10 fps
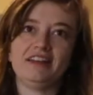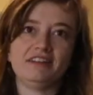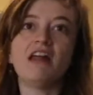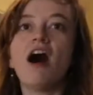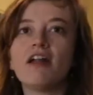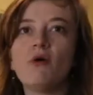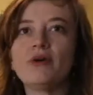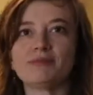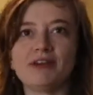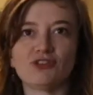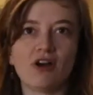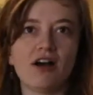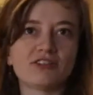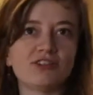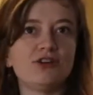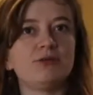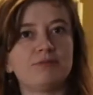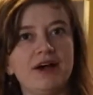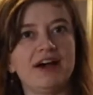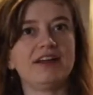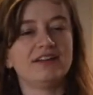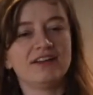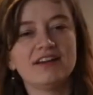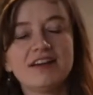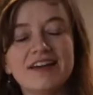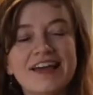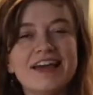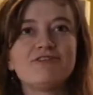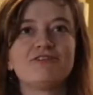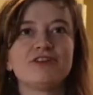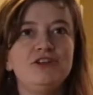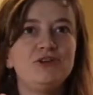Not always my strong suit, but if